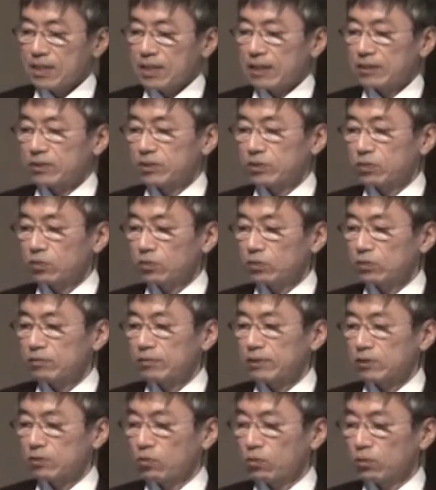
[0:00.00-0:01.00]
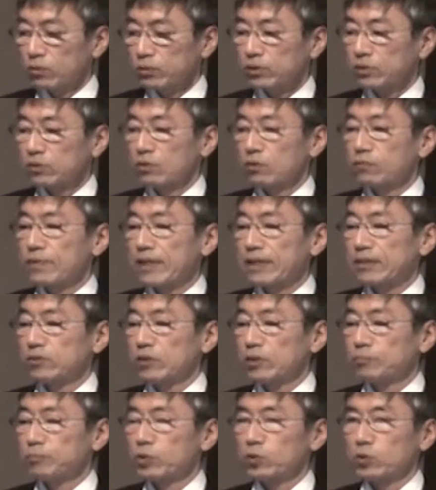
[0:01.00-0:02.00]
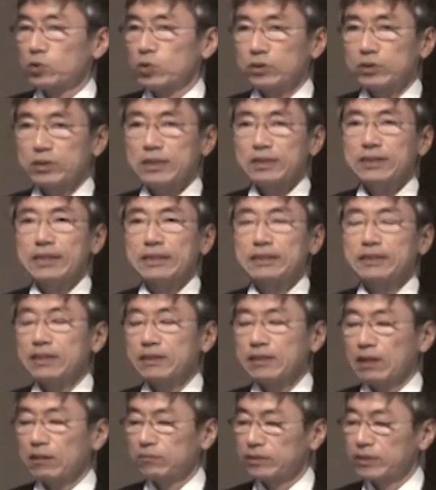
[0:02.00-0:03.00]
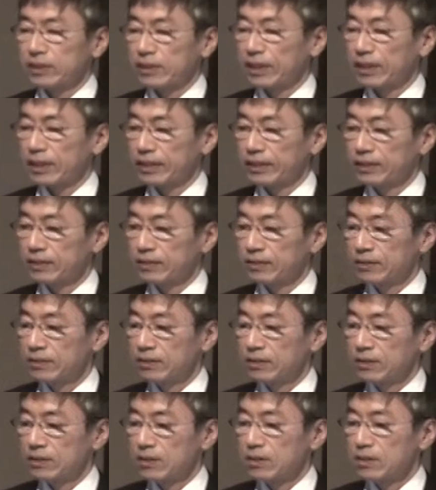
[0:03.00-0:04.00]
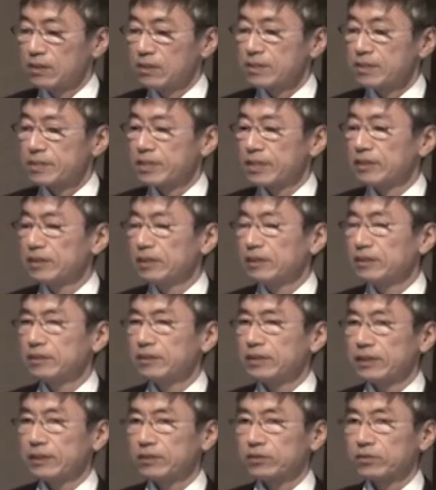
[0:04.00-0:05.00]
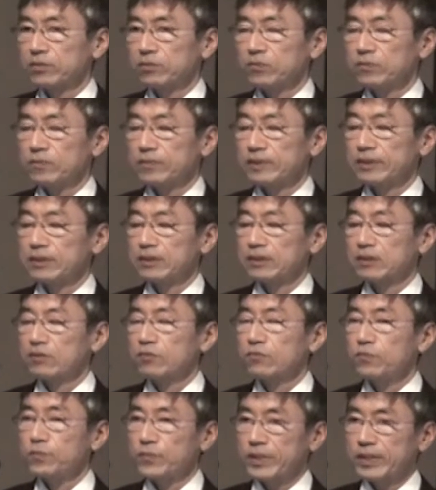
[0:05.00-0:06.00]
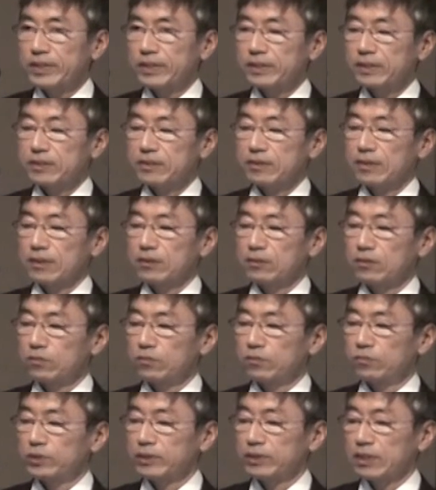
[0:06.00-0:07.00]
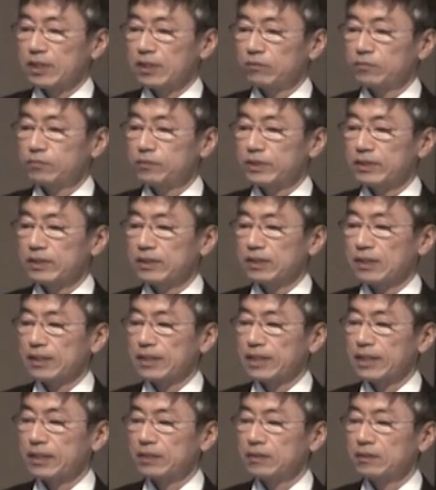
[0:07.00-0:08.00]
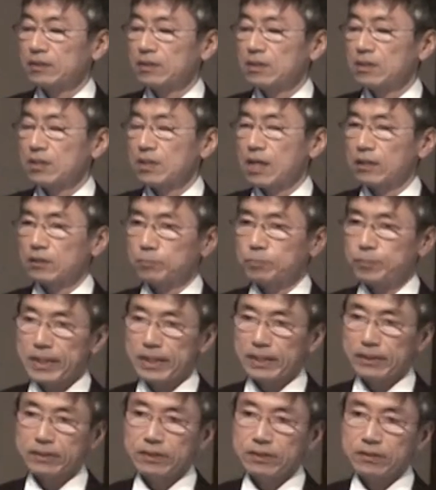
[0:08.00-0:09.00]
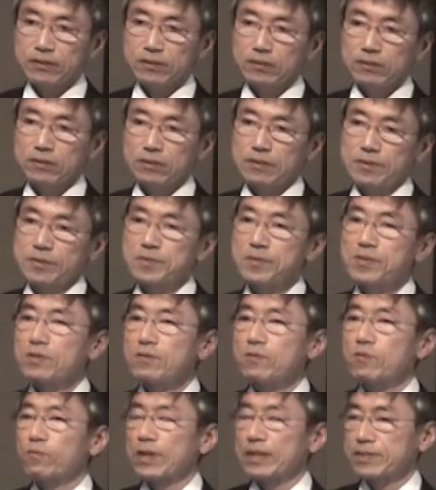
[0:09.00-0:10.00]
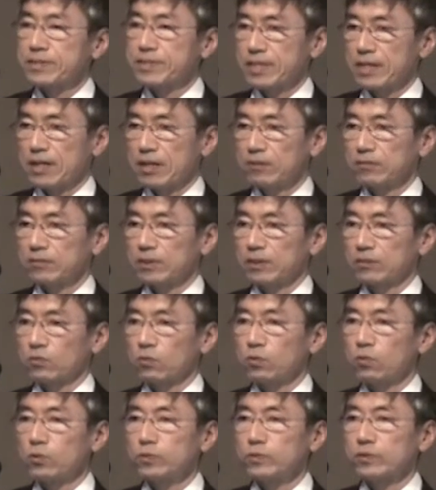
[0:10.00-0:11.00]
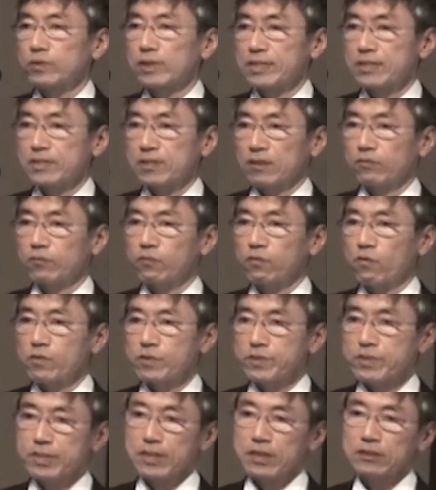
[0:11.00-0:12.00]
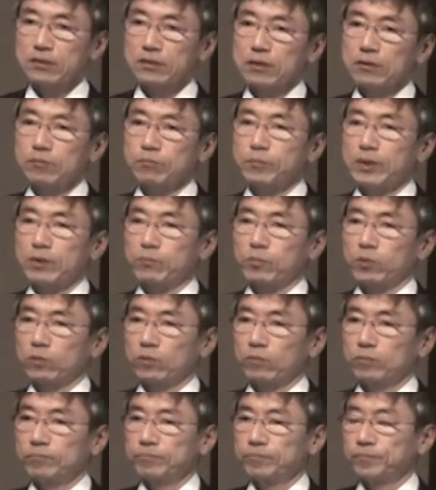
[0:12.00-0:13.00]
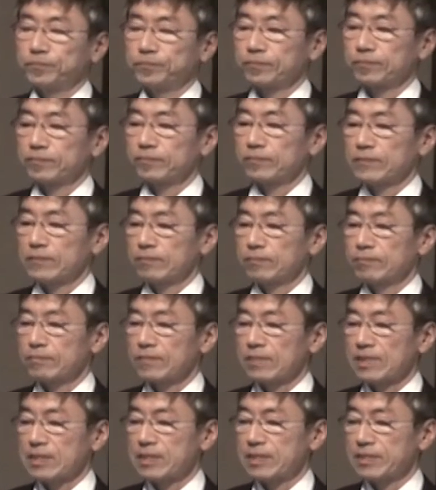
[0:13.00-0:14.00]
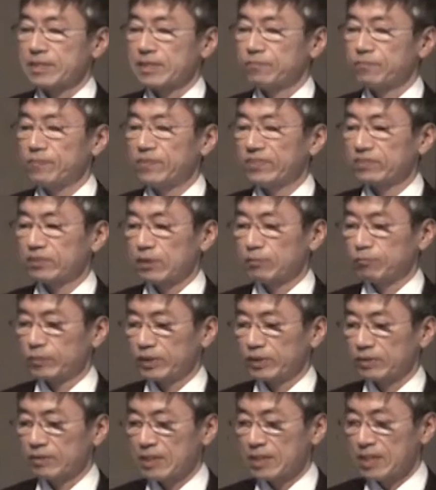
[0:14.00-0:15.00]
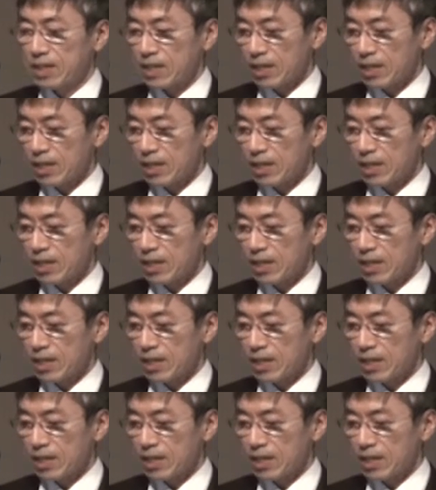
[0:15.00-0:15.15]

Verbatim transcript: And source was also factory producing acetaldehyde. The ingestion was fish and shellfish again, and patients uh, 1,000, altogether 4,000 people the victims.